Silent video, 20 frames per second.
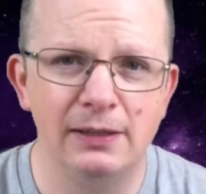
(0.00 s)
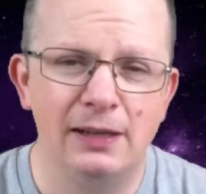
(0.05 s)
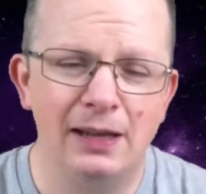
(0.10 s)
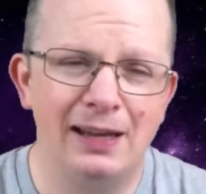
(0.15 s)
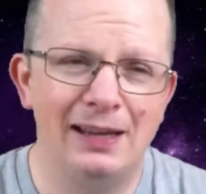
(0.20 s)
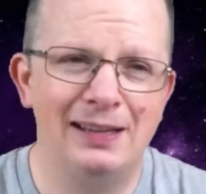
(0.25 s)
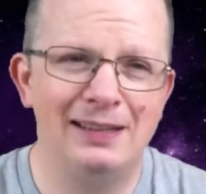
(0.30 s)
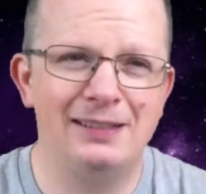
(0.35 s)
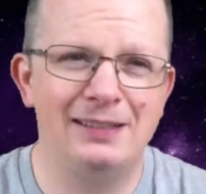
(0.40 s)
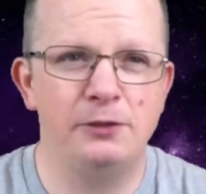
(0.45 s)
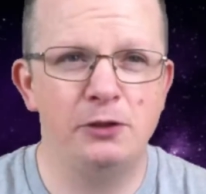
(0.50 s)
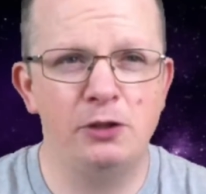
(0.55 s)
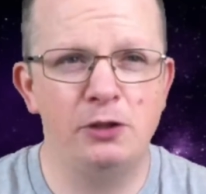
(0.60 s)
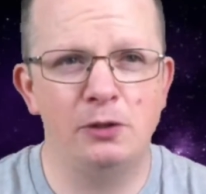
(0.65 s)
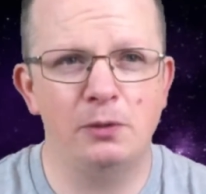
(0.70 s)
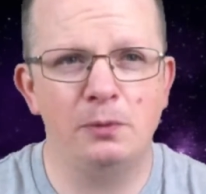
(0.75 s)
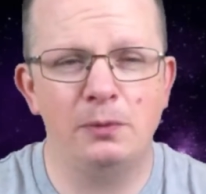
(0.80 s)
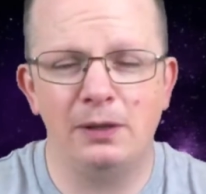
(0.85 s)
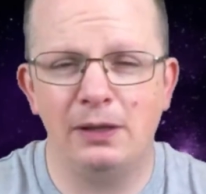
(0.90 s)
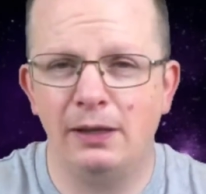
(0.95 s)
And, you
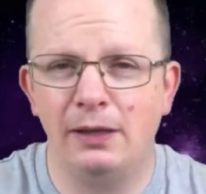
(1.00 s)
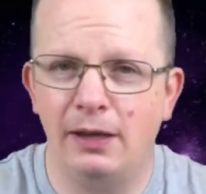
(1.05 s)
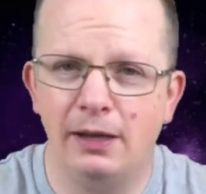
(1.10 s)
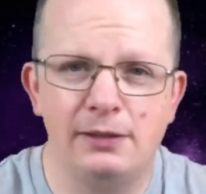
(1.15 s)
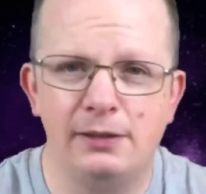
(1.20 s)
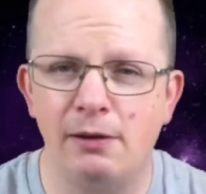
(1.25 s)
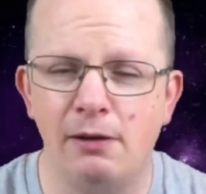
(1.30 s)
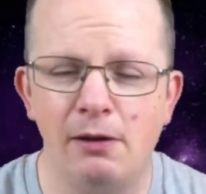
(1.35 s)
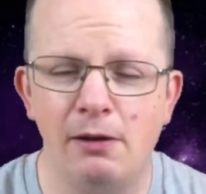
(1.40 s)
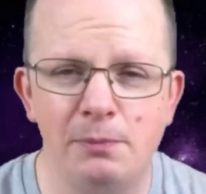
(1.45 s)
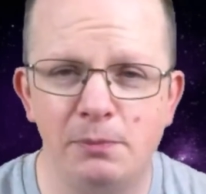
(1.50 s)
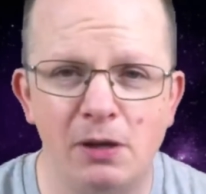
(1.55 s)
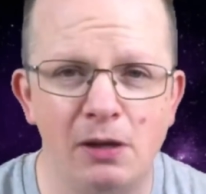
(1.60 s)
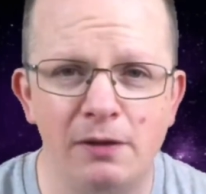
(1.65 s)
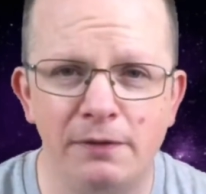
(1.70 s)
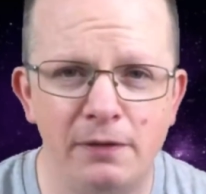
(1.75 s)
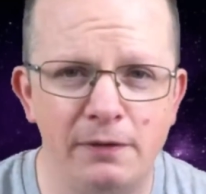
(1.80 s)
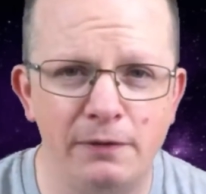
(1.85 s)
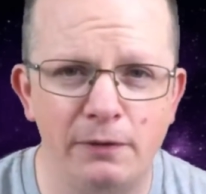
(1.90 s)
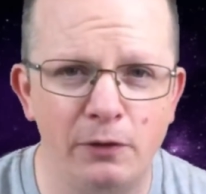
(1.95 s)
know, at times
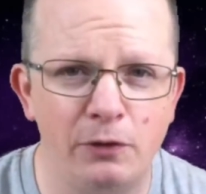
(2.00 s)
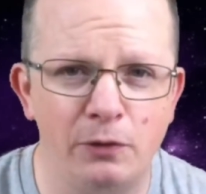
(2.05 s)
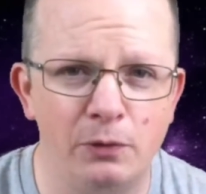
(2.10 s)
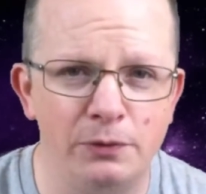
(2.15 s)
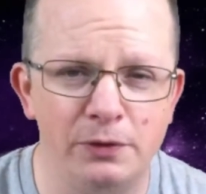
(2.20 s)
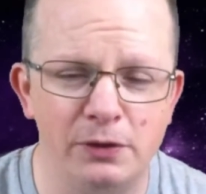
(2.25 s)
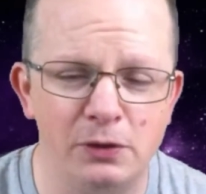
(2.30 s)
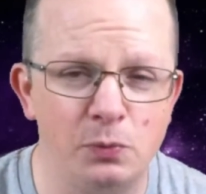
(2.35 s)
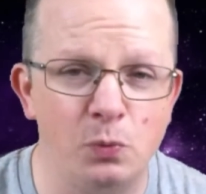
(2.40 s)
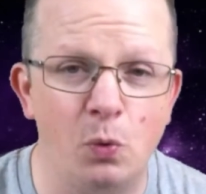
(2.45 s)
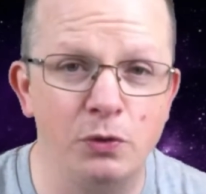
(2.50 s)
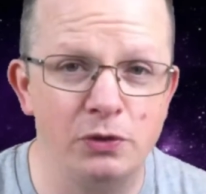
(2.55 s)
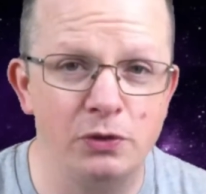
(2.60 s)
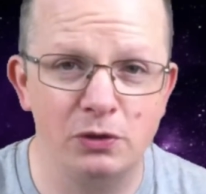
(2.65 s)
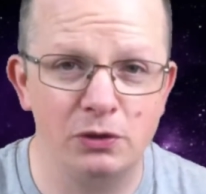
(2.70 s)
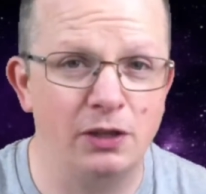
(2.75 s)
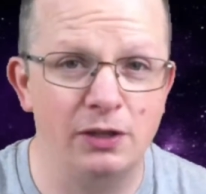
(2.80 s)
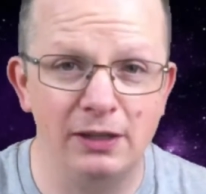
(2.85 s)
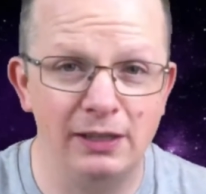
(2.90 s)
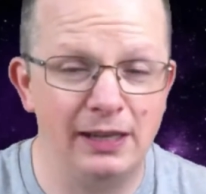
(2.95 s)
I've even thought this
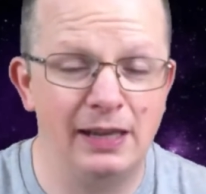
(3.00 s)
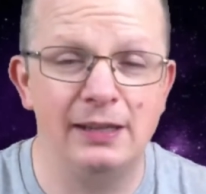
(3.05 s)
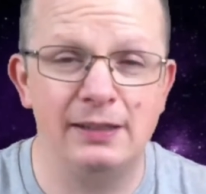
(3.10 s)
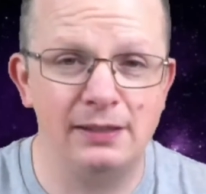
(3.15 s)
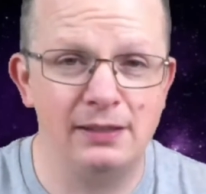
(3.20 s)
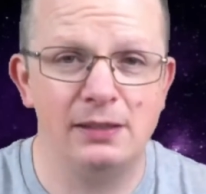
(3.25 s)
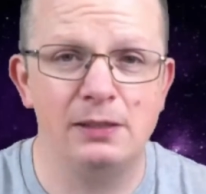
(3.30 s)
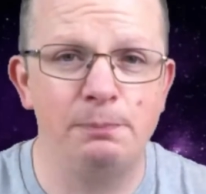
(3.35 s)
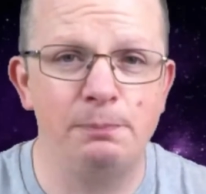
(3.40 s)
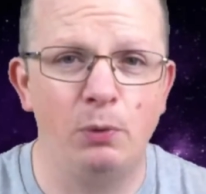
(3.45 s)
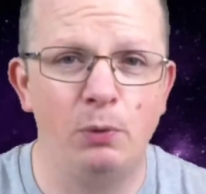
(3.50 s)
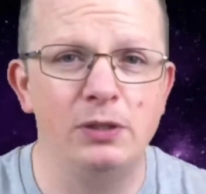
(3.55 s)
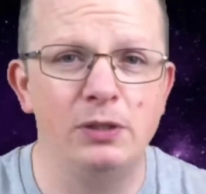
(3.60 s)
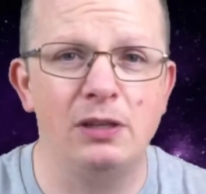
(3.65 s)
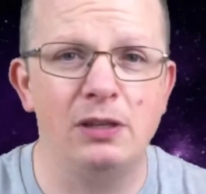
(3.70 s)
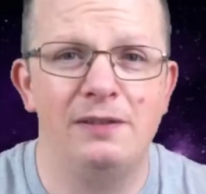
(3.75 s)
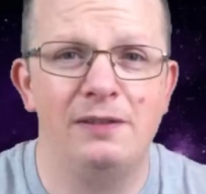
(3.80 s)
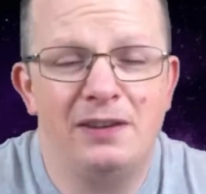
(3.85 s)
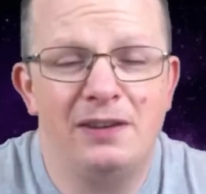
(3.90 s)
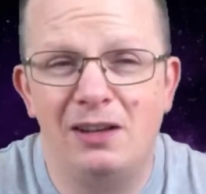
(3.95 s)
wasn't going to get to this point.
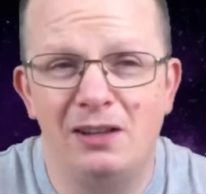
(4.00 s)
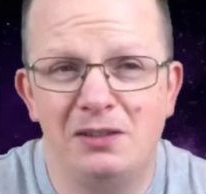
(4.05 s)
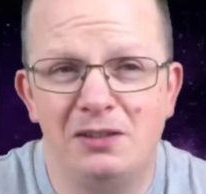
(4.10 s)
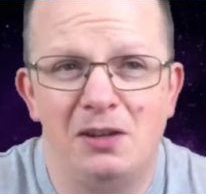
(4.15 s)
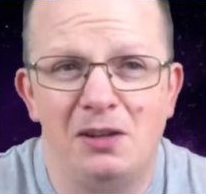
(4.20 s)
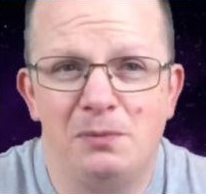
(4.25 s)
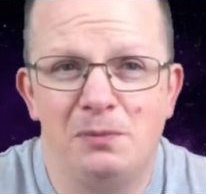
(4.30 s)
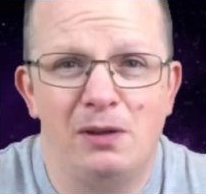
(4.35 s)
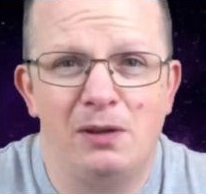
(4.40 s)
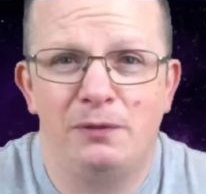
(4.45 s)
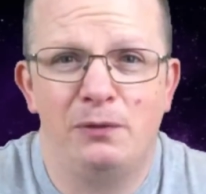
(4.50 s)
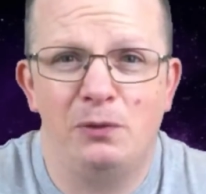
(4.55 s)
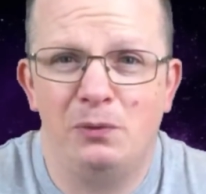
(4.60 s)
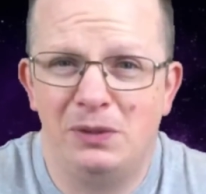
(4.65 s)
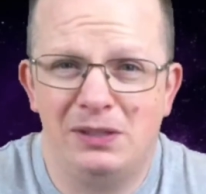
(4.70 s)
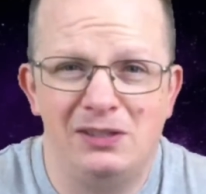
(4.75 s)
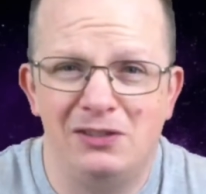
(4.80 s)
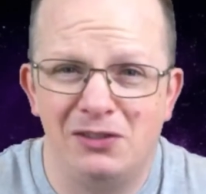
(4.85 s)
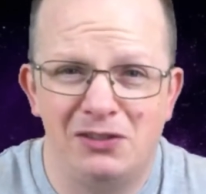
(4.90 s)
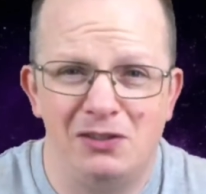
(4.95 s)
Even at times I've thought
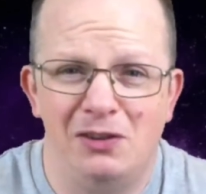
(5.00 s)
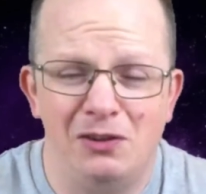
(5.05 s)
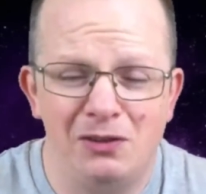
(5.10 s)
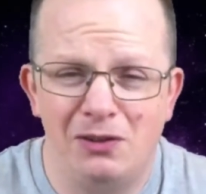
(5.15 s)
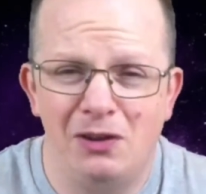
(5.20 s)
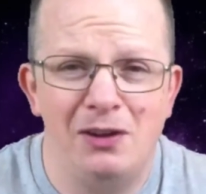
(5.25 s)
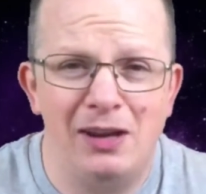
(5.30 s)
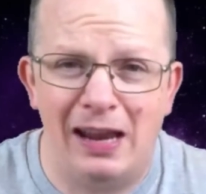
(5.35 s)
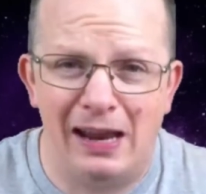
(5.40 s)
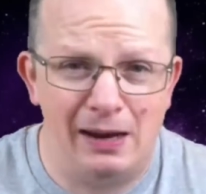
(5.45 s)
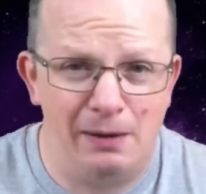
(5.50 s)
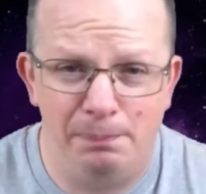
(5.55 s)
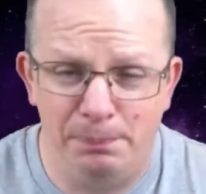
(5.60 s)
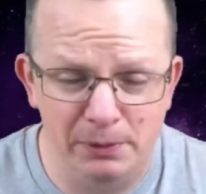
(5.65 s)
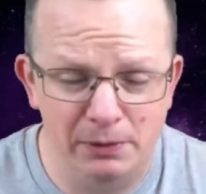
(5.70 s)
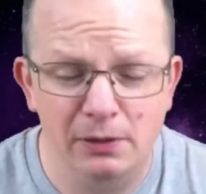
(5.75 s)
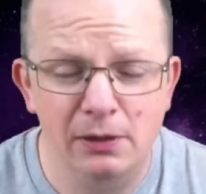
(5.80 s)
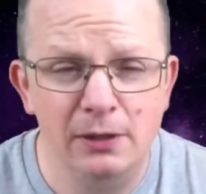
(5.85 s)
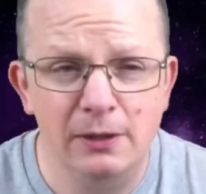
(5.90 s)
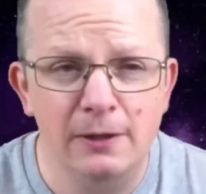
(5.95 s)
this is not going to happen.